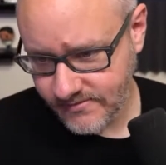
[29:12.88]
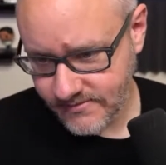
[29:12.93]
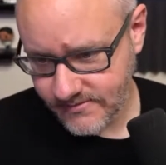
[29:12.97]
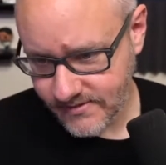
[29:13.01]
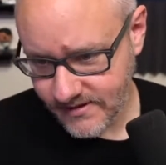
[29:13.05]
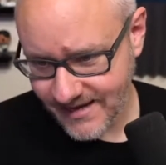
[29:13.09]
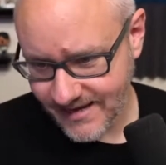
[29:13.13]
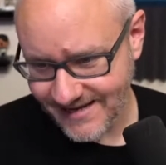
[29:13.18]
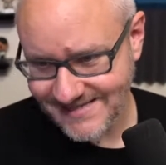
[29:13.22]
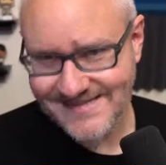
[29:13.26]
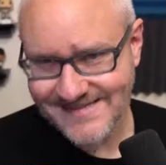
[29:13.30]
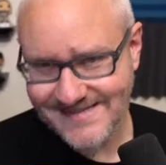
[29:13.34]

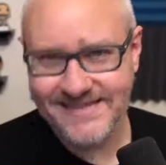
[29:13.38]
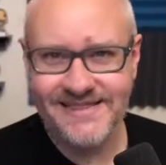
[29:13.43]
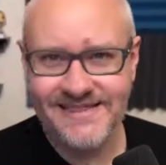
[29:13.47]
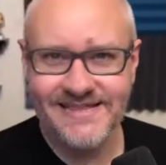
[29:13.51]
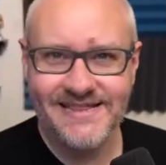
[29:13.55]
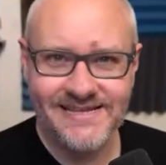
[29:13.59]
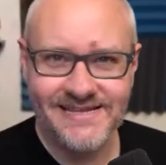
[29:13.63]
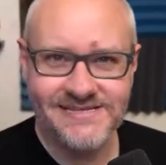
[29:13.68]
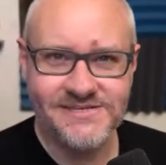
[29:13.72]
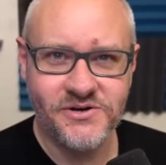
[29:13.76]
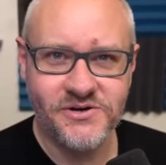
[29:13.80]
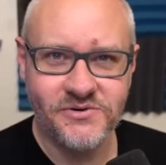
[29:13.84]
I think
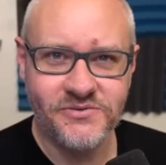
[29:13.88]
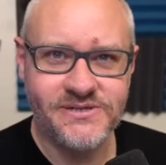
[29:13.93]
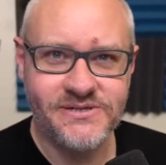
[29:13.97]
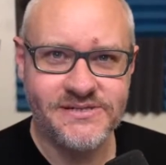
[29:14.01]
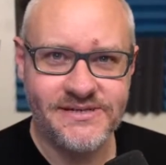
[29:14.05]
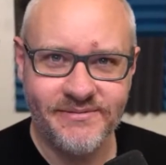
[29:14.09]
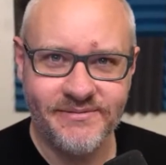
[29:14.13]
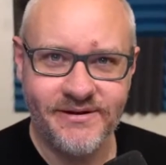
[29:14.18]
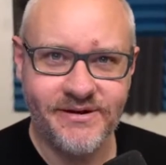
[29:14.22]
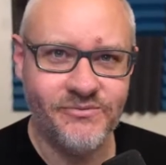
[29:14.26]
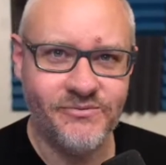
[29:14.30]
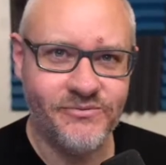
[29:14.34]
that's the only
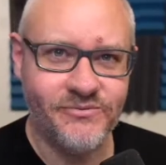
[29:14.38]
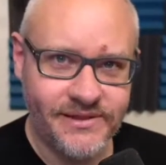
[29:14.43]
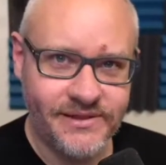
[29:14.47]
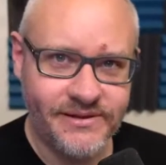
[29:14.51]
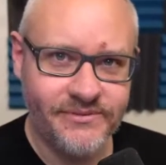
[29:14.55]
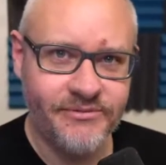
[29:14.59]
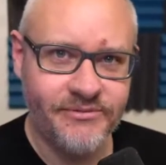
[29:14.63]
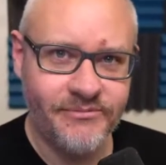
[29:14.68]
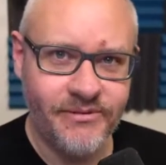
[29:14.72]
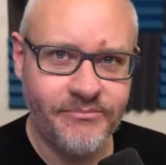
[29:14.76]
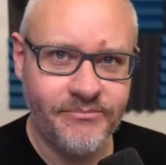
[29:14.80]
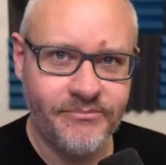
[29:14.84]
time I can really
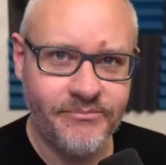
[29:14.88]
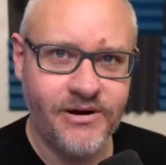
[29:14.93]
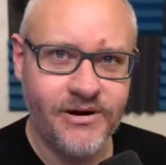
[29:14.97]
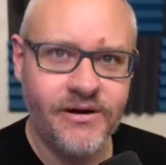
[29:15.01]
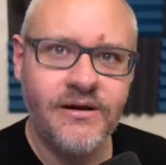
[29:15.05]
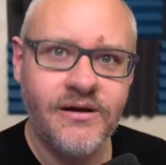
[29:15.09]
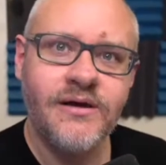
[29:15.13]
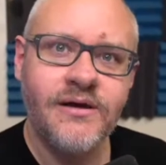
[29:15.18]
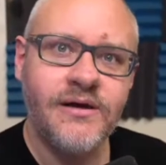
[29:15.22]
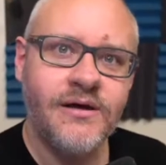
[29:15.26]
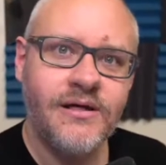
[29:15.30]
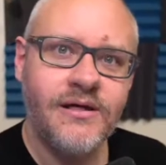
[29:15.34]

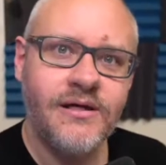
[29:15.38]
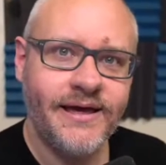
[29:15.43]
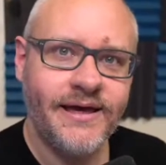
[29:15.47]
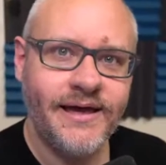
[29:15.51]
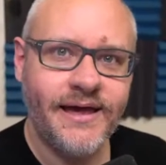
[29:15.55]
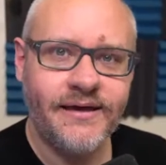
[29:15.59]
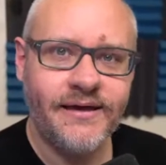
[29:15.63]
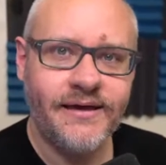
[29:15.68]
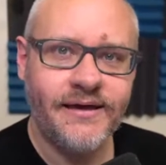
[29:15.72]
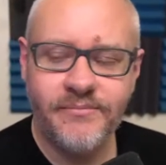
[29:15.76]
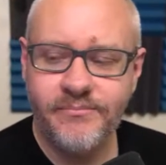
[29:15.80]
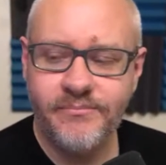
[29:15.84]
remember
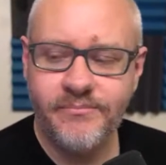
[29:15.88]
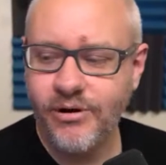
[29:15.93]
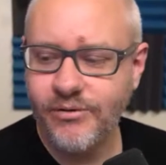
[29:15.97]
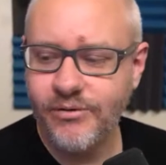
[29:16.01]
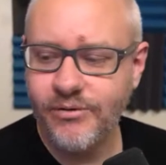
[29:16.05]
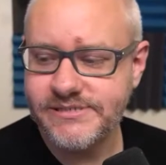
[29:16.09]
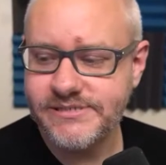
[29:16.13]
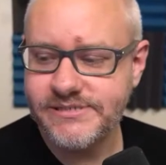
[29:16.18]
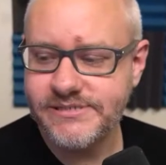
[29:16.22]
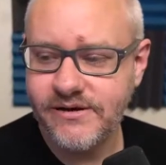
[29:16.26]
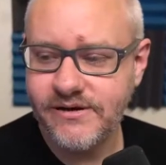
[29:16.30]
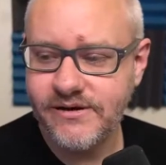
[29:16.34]
like
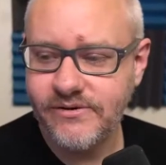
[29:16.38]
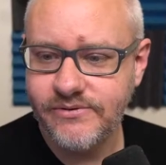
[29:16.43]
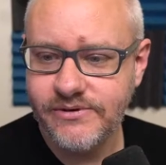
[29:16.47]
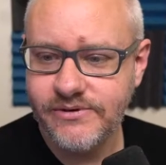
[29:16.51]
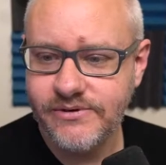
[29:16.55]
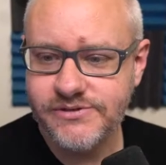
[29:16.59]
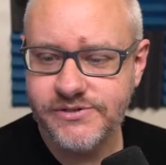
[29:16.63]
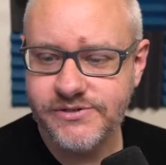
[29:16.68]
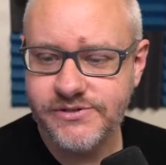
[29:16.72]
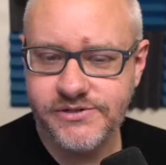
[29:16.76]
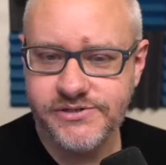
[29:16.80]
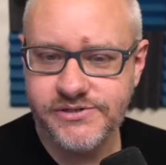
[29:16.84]
purposely going
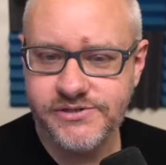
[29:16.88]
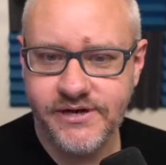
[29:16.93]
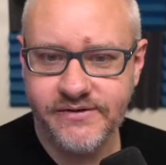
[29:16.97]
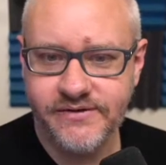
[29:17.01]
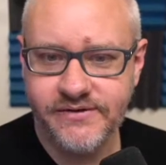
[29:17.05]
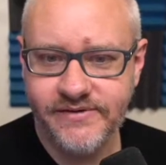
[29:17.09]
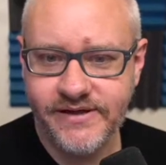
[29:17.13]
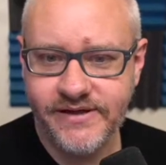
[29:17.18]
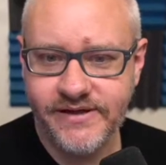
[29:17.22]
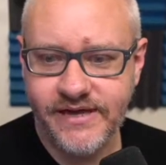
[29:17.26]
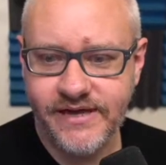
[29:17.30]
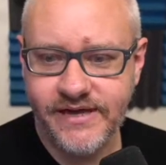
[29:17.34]
to church
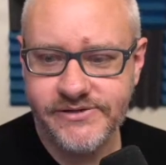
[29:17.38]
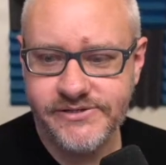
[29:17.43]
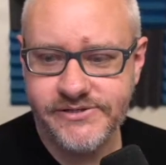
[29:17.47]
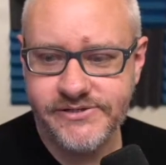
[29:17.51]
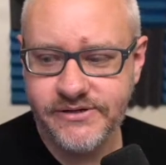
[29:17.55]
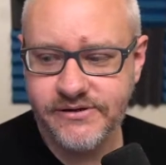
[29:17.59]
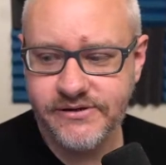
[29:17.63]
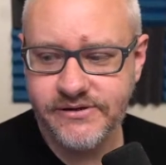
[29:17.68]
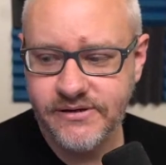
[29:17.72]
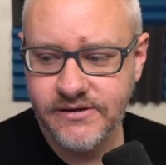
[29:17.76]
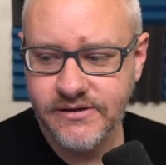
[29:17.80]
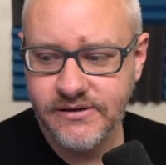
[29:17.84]
on vacation.